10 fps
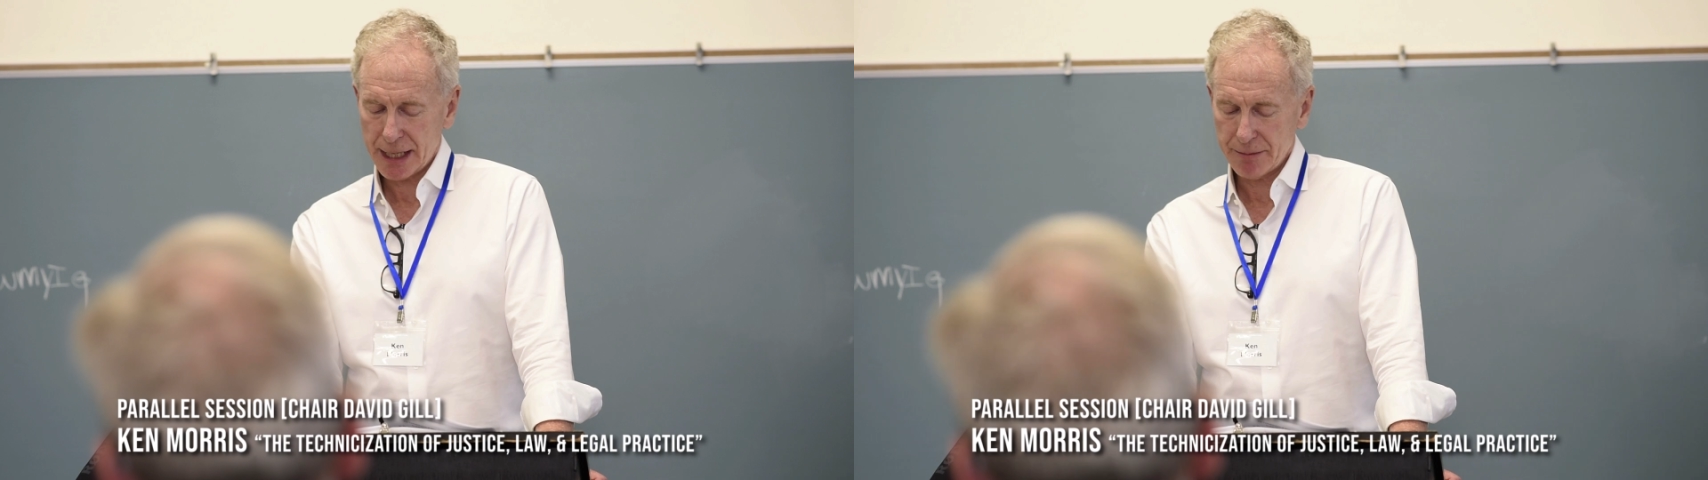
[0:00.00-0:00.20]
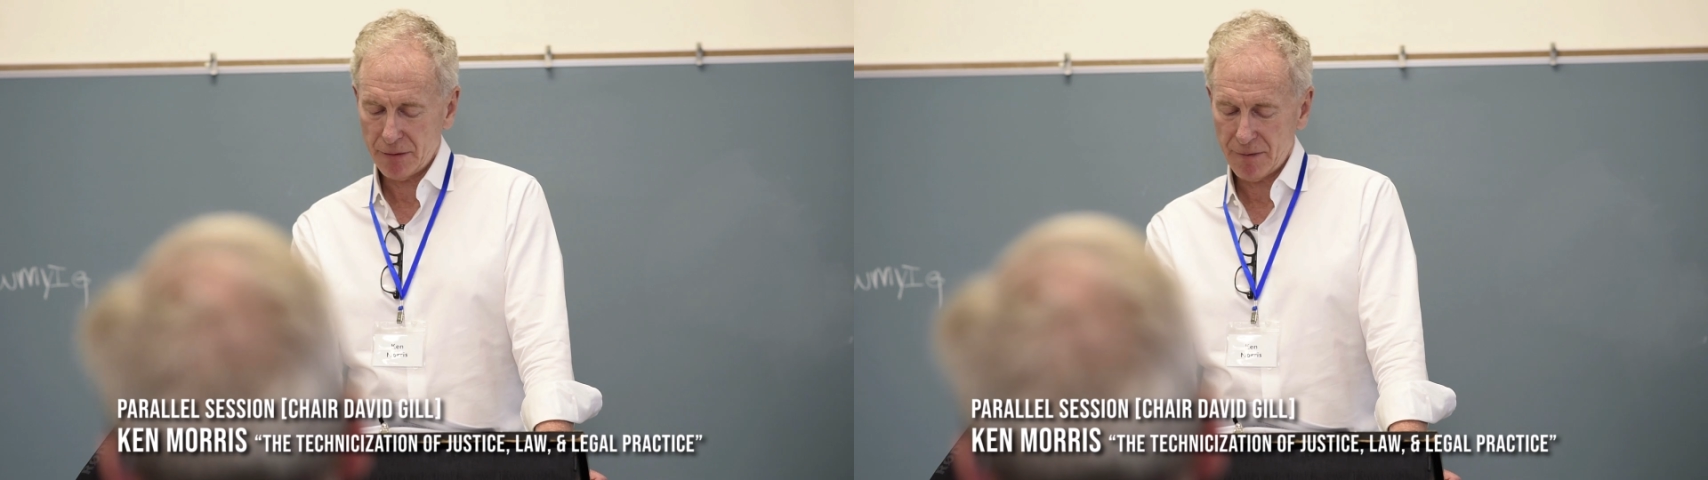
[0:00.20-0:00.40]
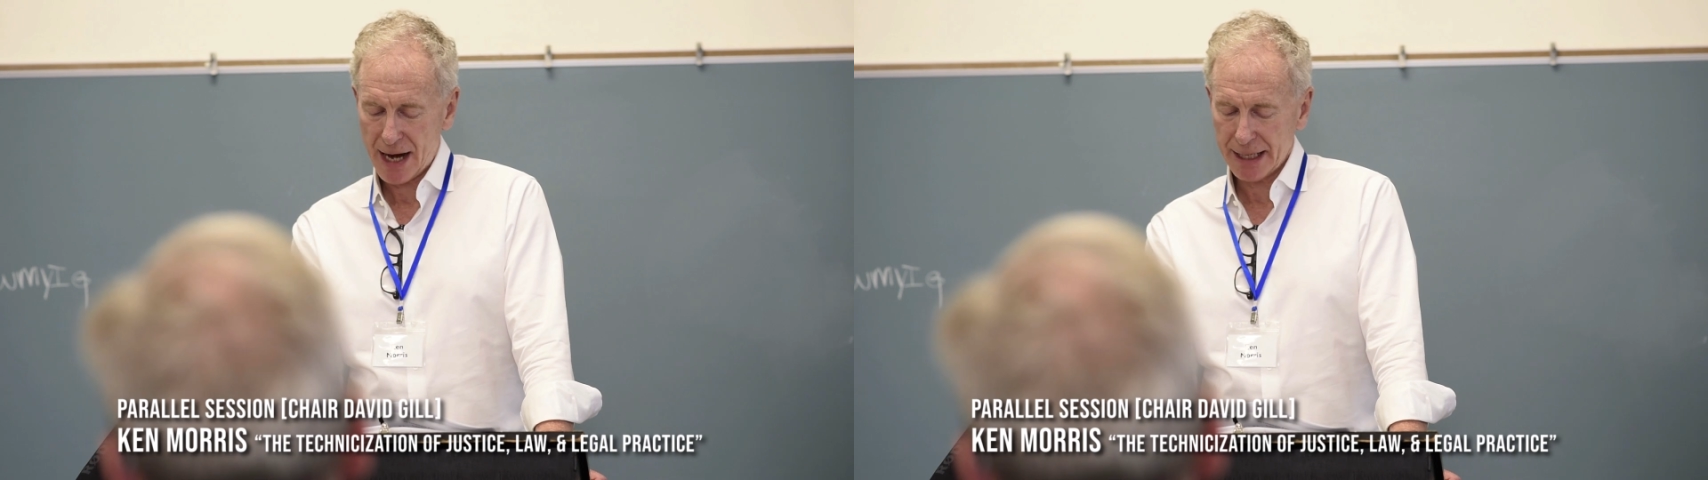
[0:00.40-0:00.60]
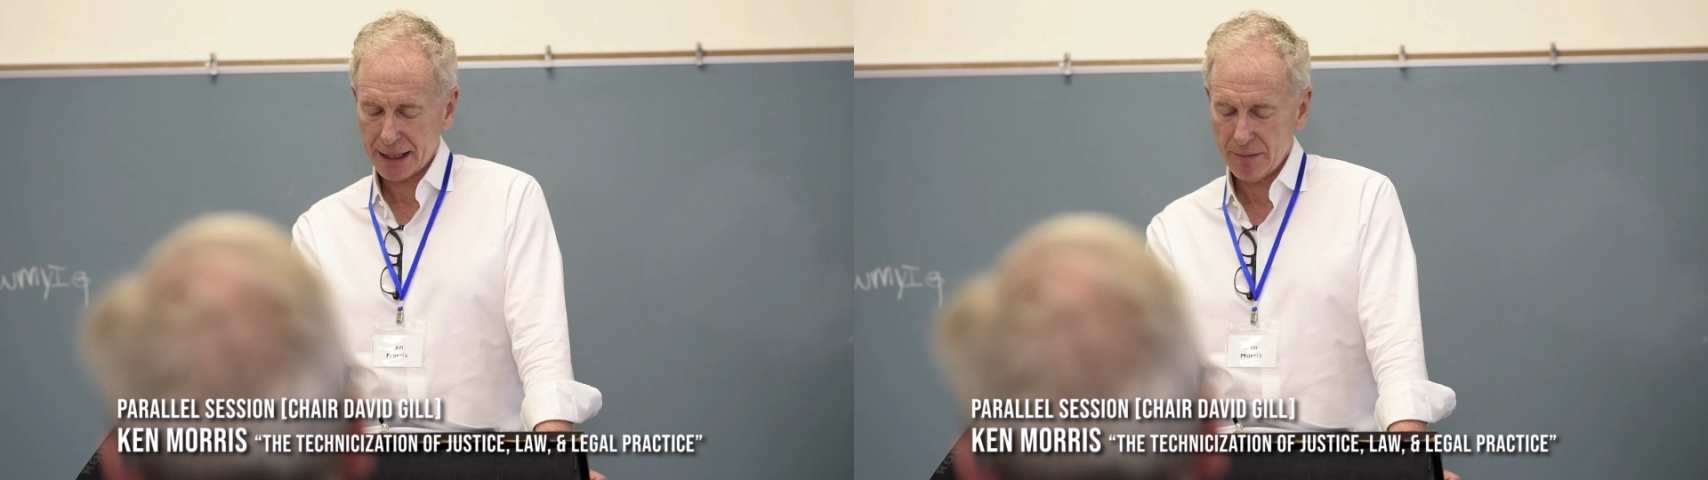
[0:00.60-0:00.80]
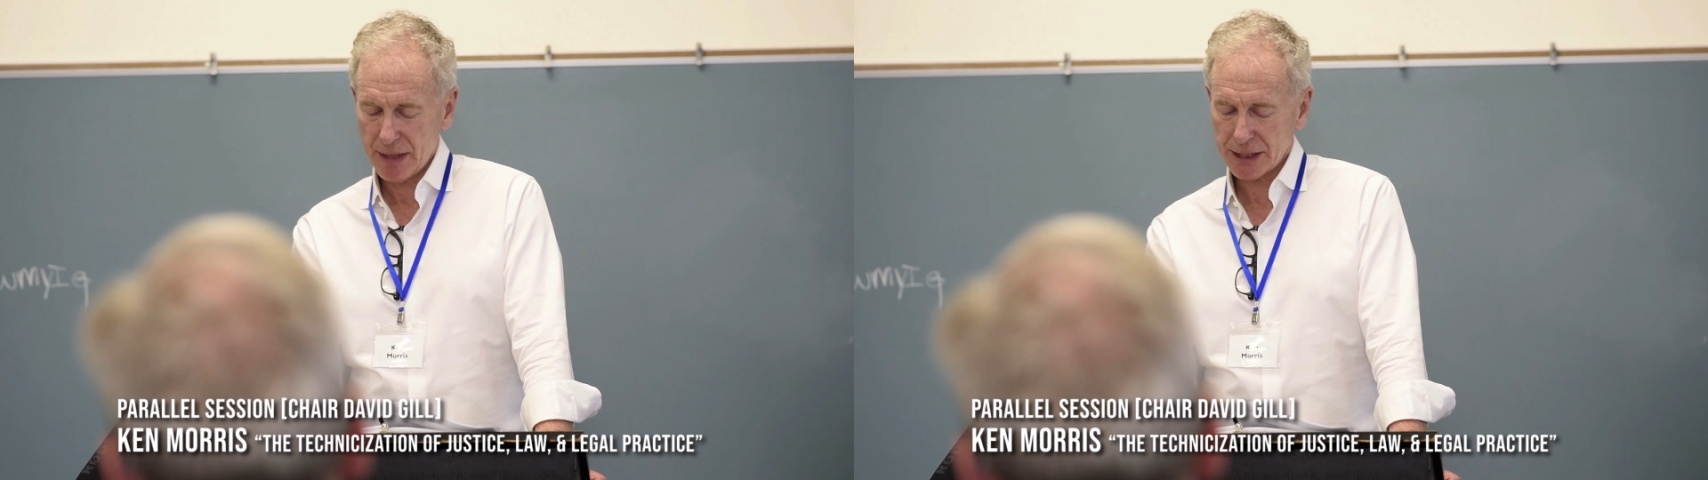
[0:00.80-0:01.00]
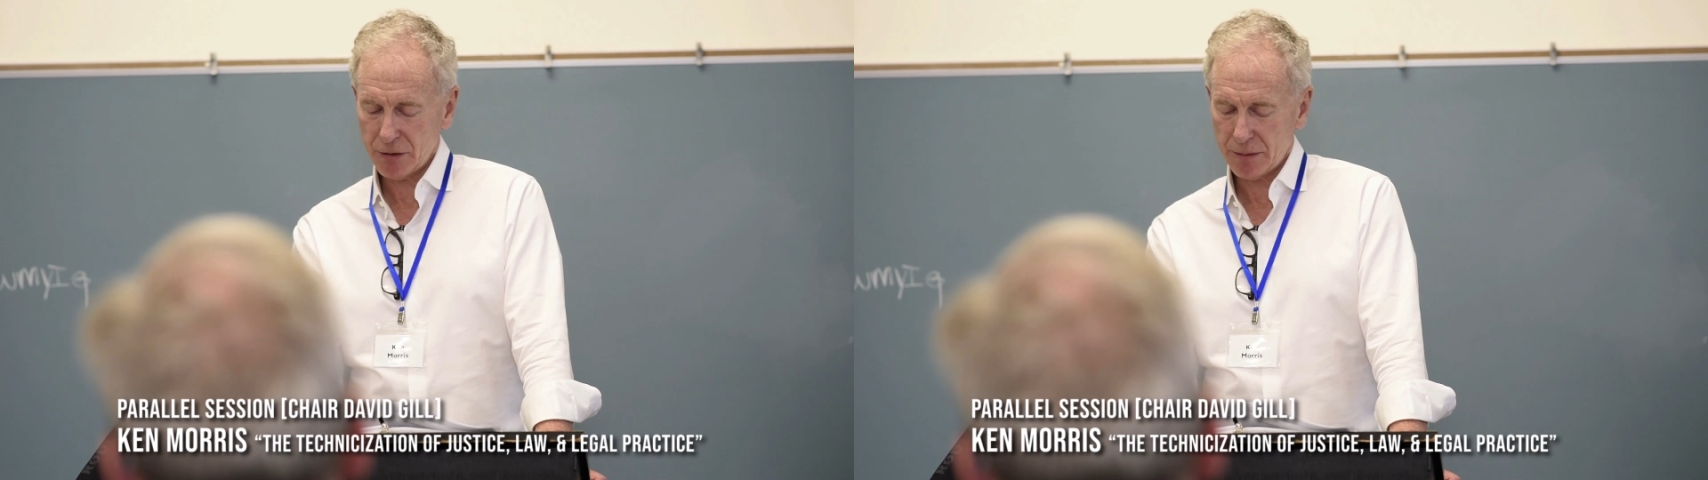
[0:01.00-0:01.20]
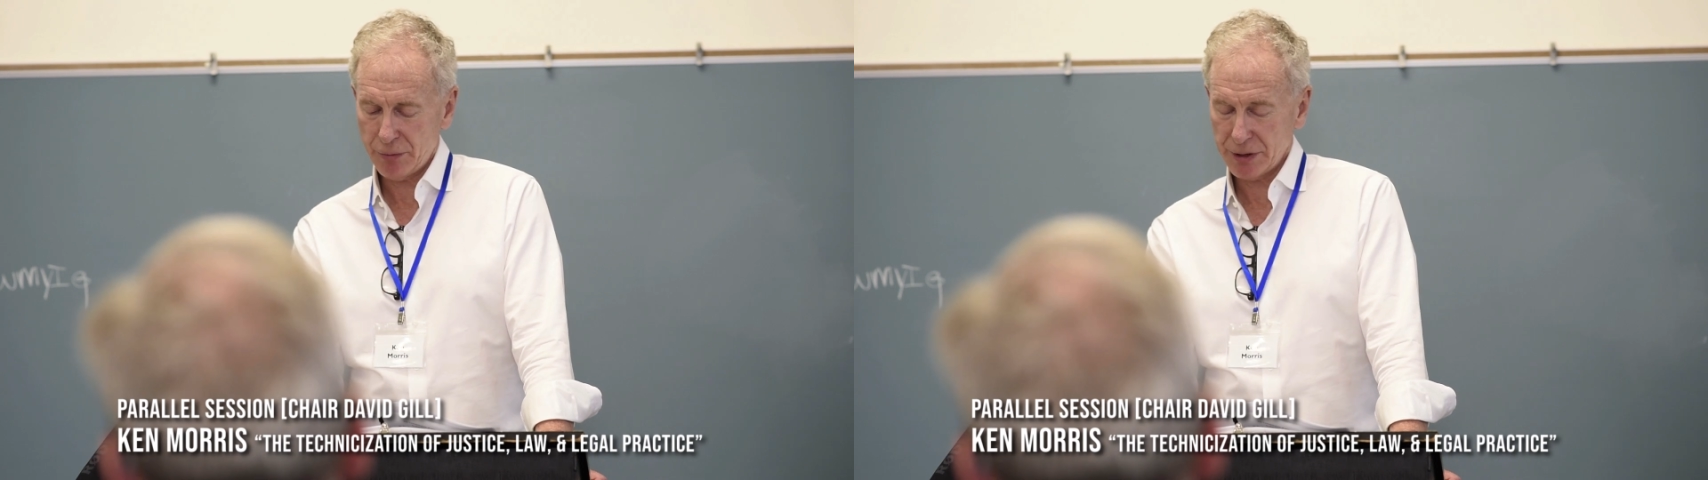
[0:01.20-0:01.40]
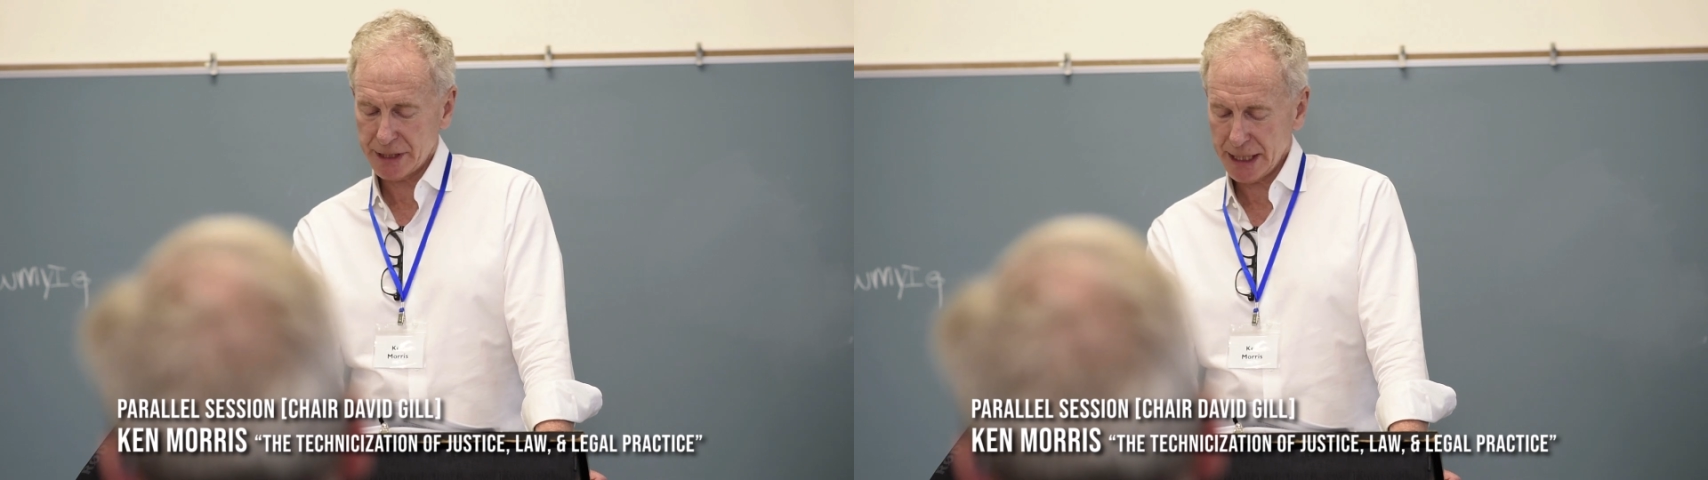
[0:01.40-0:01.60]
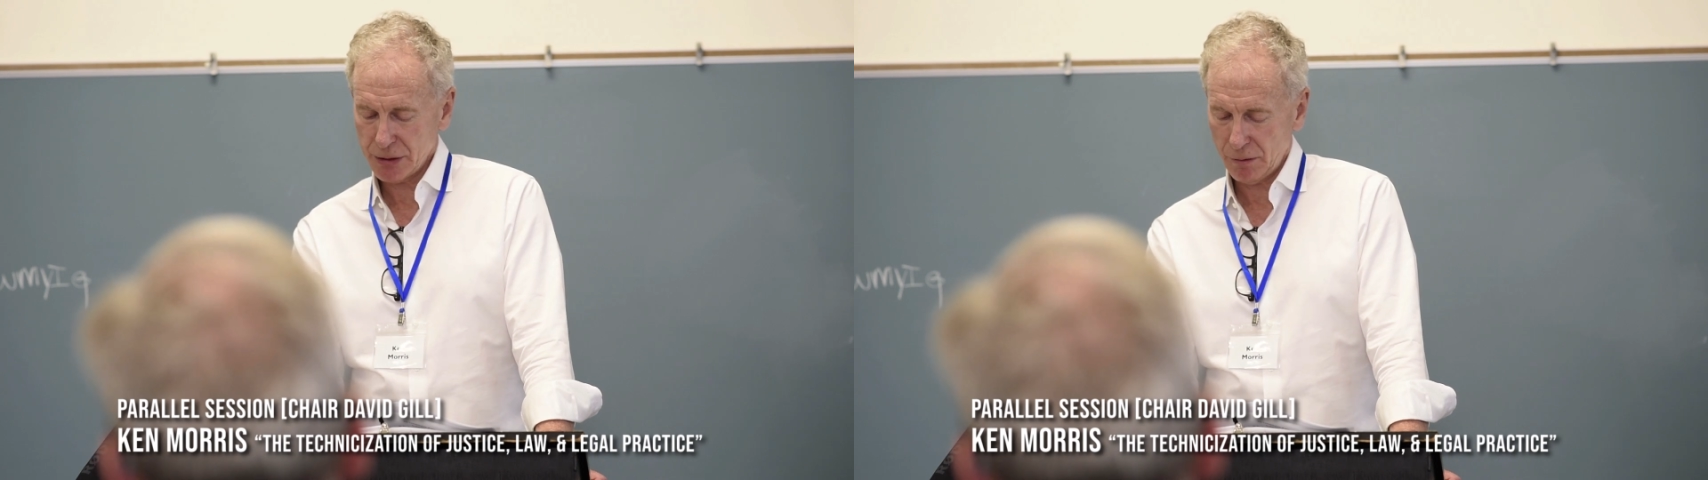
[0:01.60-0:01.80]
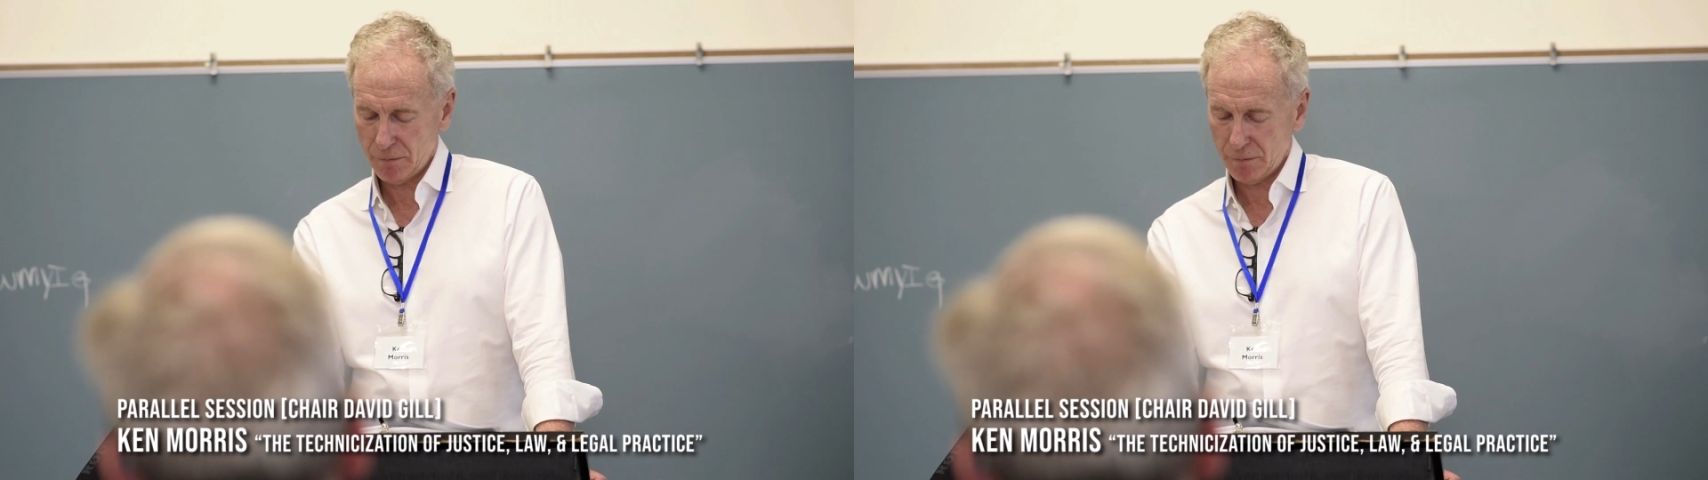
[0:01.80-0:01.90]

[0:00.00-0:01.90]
and providing commensurate procedural